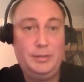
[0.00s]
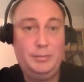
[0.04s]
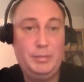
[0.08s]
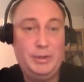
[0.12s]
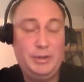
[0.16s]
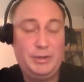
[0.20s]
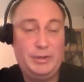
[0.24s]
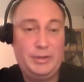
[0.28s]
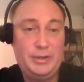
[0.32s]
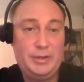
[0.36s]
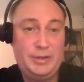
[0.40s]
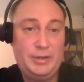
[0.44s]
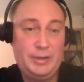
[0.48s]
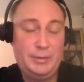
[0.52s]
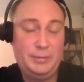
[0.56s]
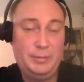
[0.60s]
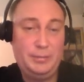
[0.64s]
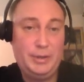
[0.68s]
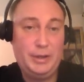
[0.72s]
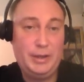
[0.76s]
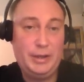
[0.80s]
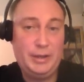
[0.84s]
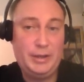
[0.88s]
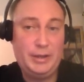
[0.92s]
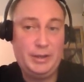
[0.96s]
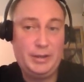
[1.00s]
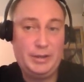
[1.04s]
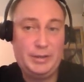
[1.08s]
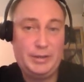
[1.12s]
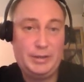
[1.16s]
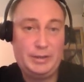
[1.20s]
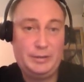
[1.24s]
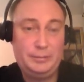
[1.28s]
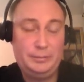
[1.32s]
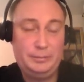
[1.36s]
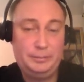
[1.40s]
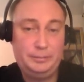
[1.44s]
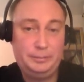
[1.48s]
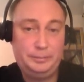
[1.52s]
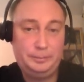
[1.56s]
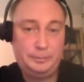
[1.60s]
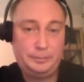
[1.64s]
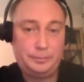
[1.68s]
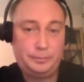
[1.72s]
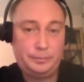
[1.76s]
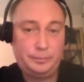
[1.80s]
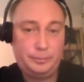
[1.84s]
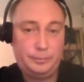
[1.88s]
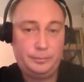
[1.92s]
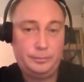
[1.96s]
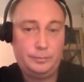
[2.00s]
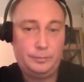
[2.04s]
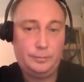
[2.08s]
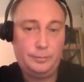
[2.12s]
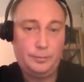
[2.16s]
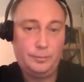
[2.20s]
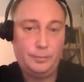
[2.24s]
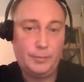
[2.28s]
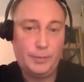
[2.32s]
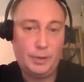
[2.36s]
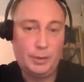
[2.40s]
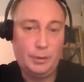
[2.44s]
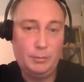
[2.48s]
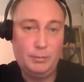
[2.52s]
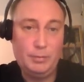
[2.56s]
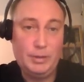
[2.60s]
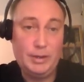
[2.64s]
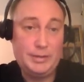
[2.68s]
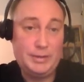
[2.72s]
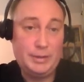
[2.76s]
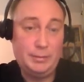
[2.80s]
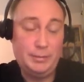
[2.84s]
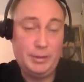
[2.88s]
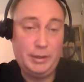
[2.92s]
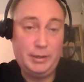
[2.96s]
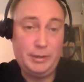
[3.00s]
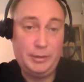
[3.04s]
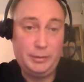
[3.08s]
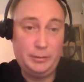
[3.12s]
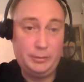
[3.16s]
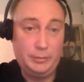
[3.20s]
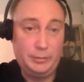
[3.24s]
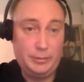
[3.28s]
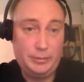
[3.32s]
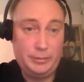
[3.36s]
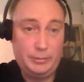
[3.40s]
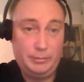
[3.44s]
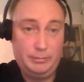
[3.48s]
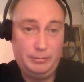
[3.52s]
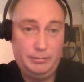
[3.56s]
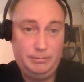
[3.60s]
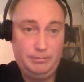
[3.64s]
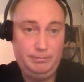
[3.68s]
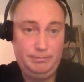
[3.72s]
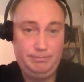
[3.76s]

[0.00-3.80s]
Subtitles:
build system plugins or by some other tools.